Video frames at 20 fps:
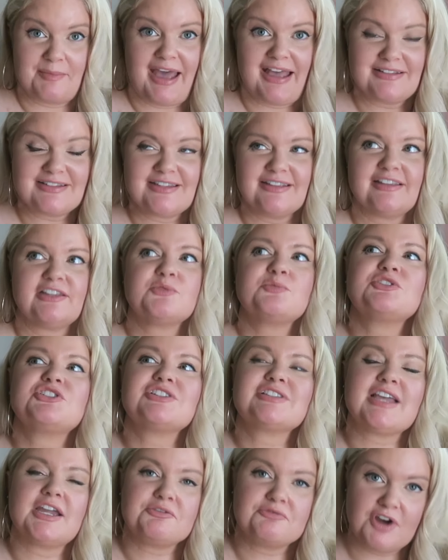masculine, which
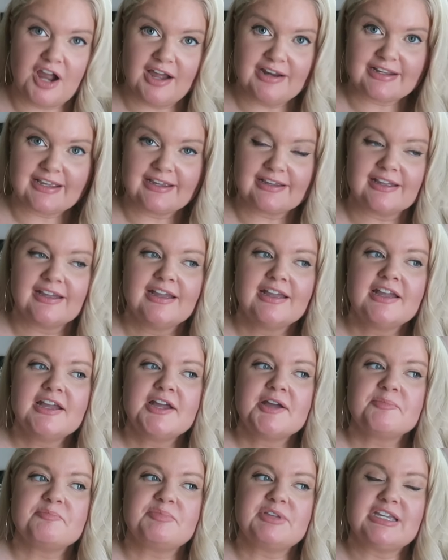is ironic
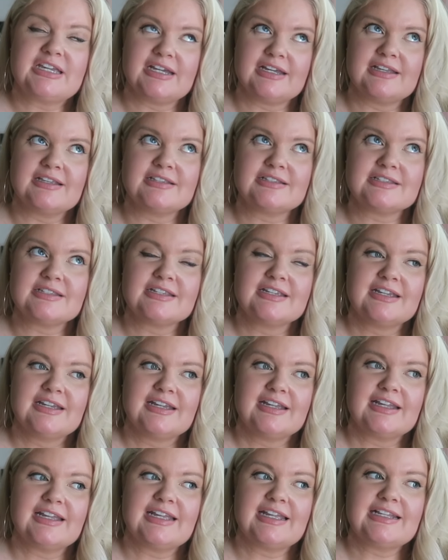because
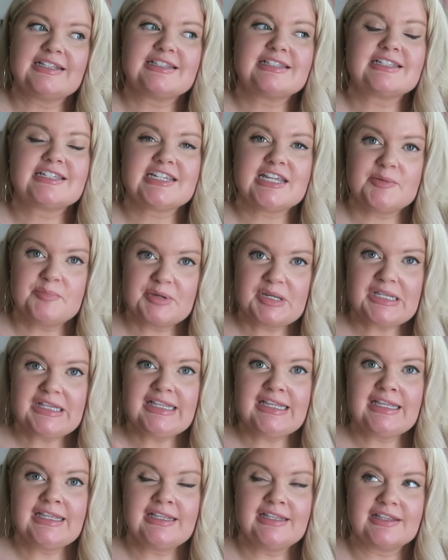it's
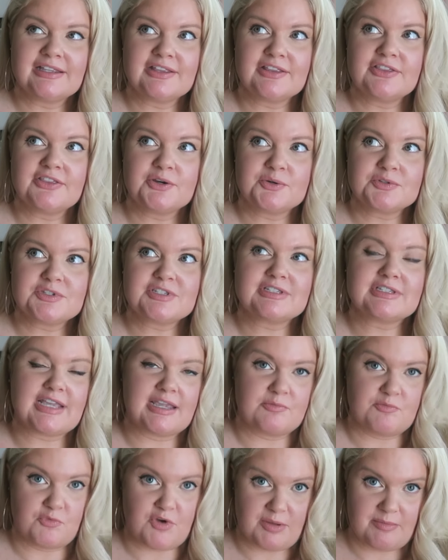typically those
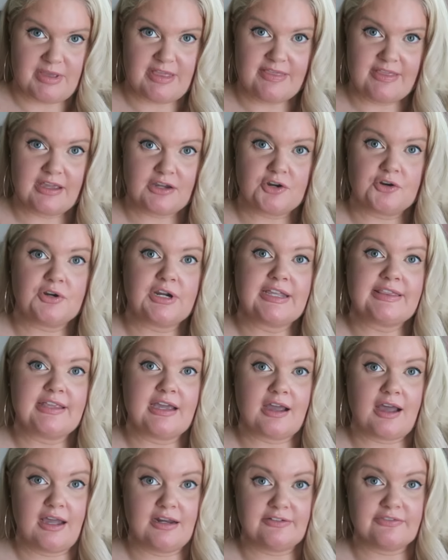same women that create
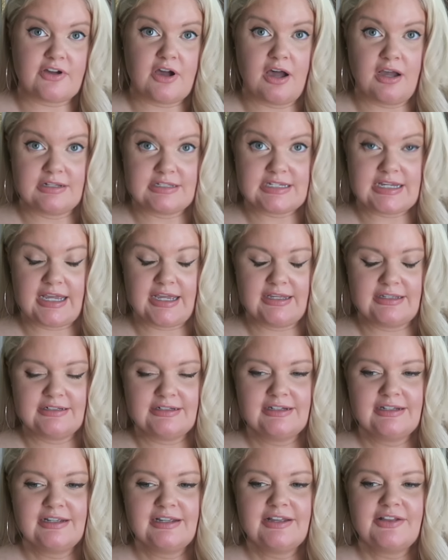that kind of content
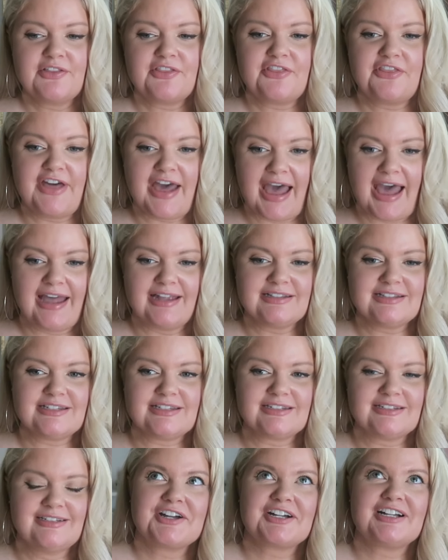that
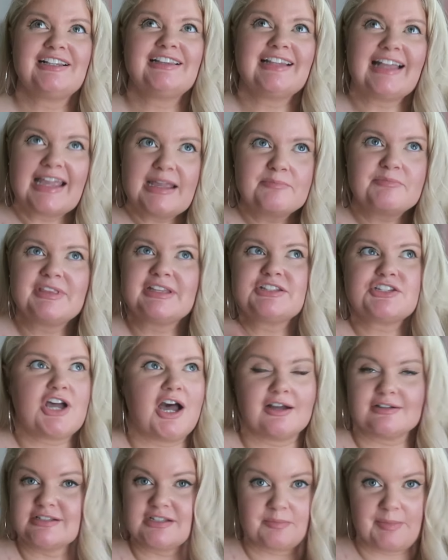claim that
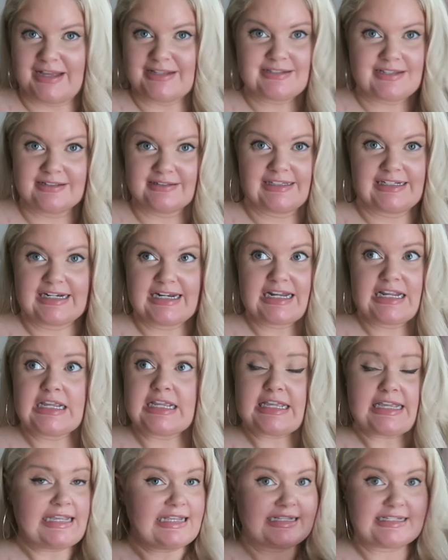toxic masculinity
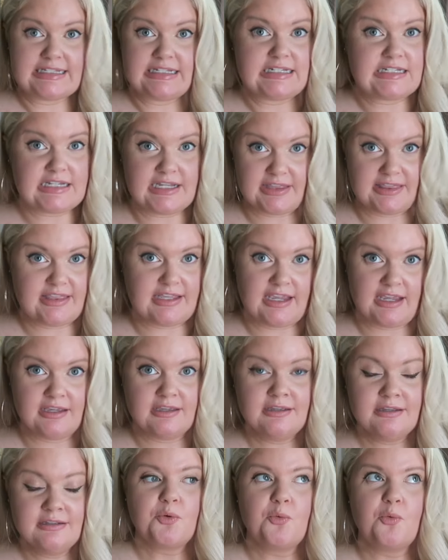isn't a
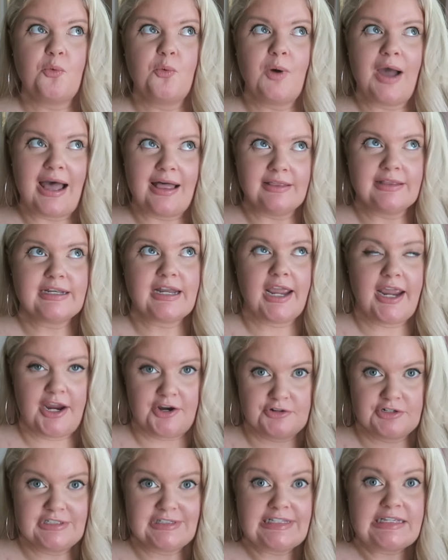thing while
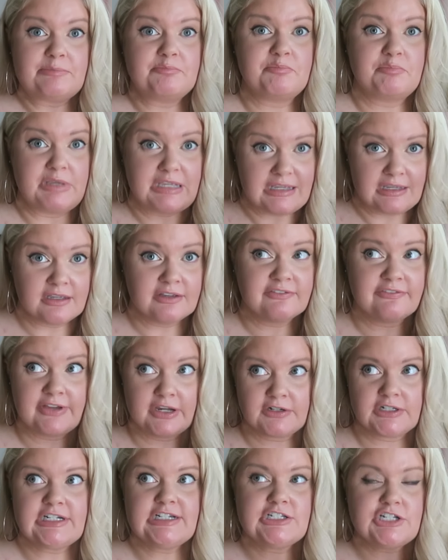inherently being
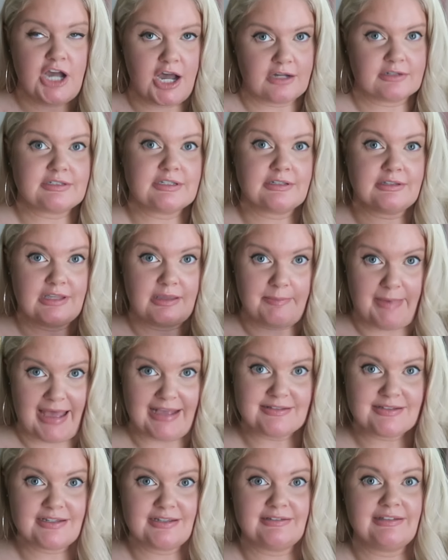very toxically
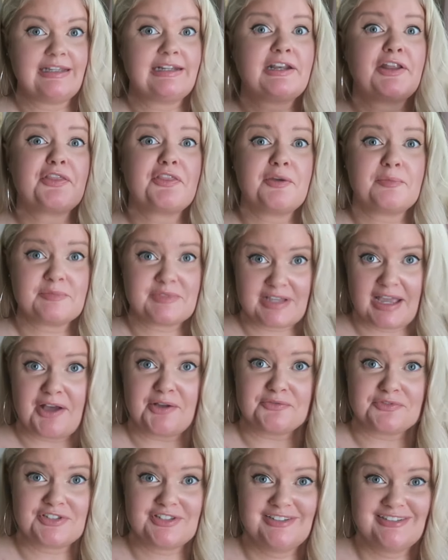masculine
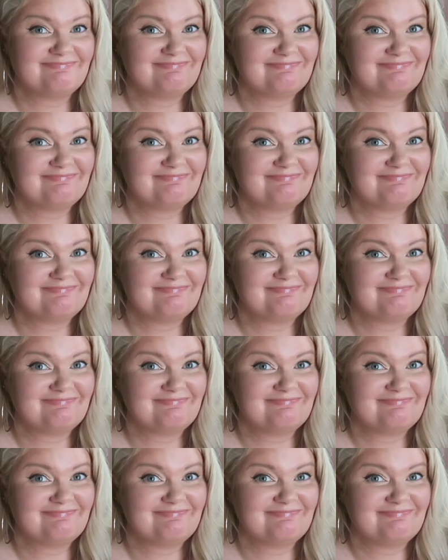themselves.